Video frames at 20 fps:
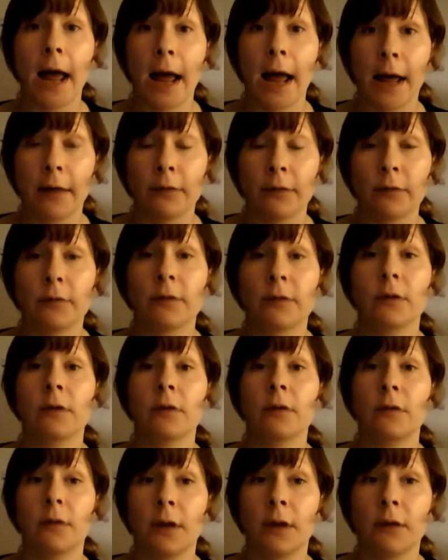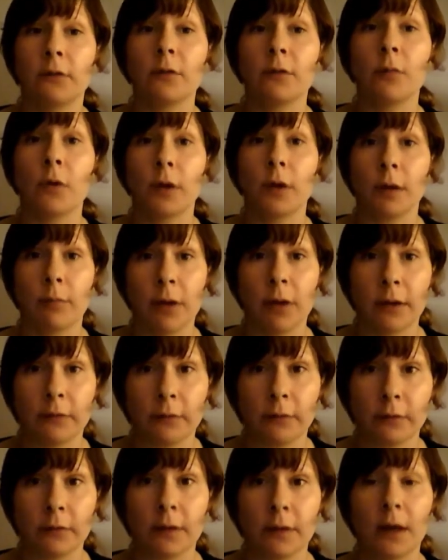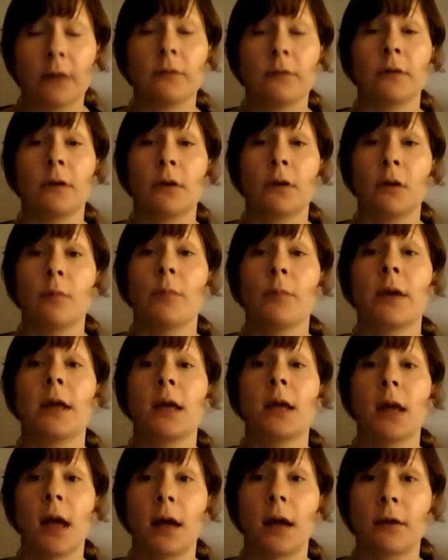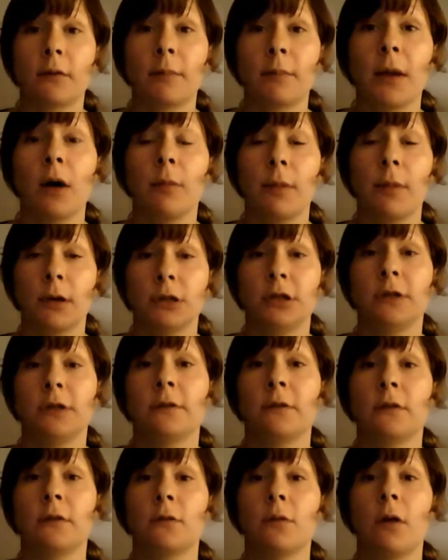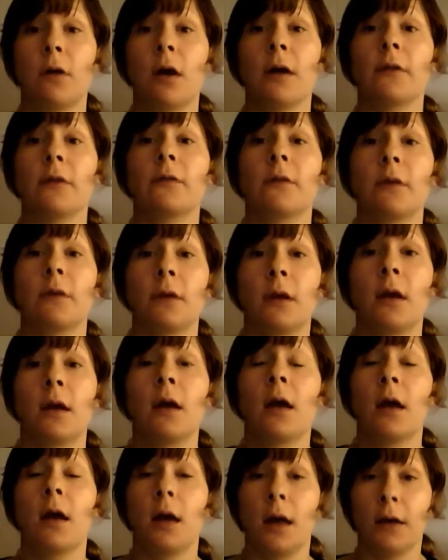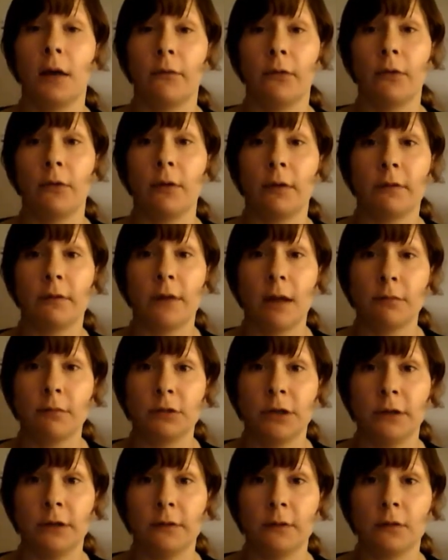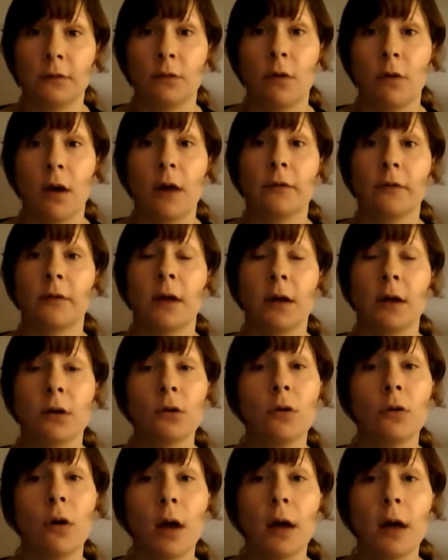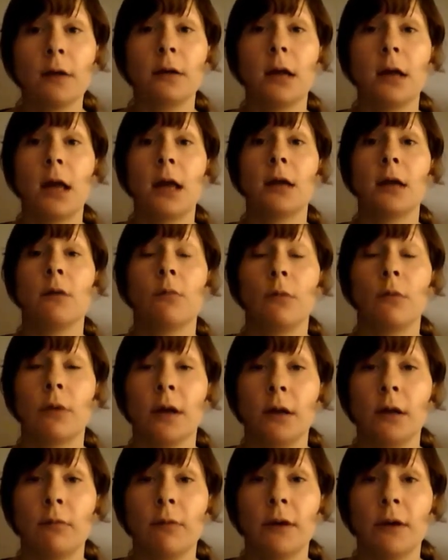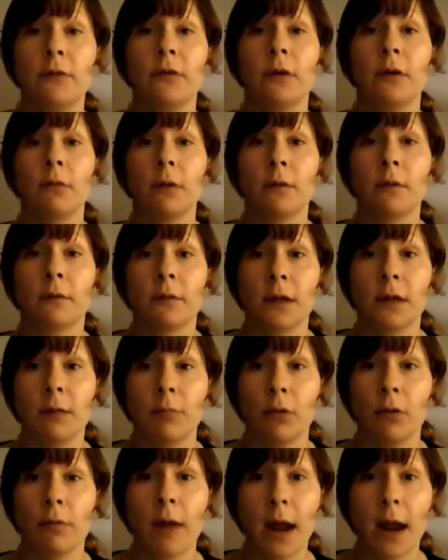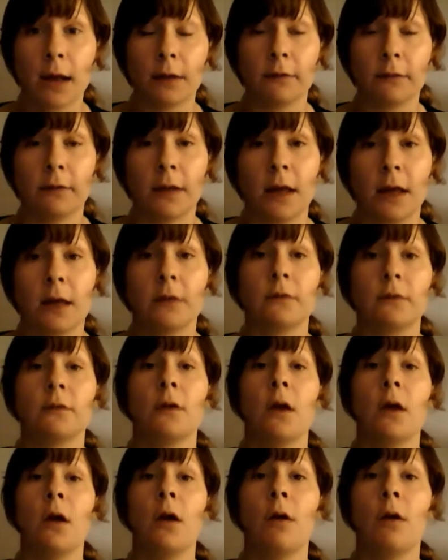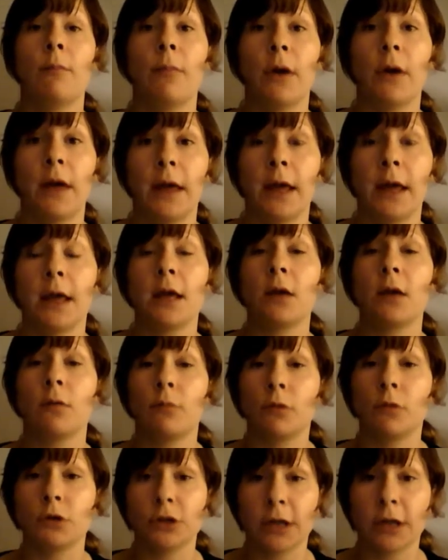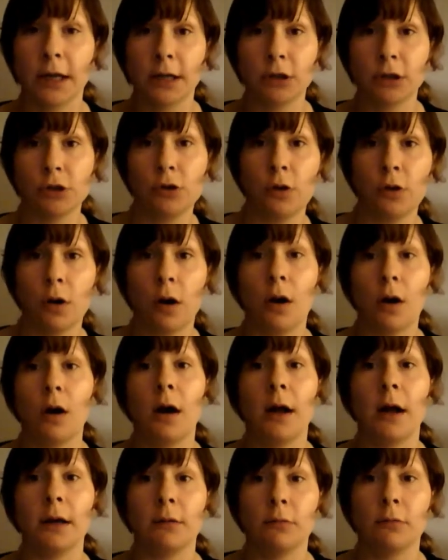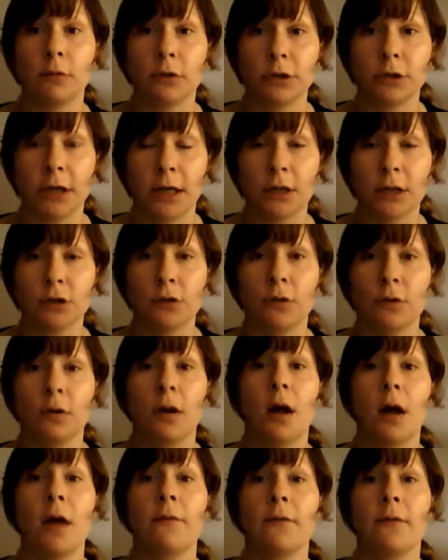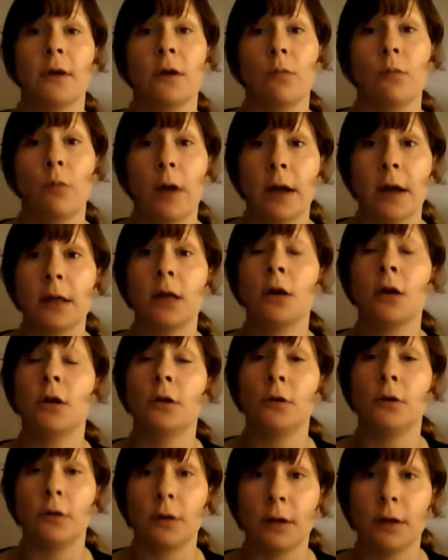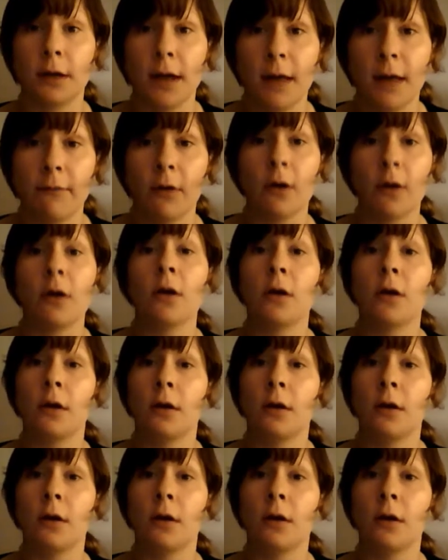And these demonic presences can be expelled by Jesus Christ if you accept Jesus Christ. And not only will he rid you of sleep paralysis, but he will change your heart and he will change your life in a way you could never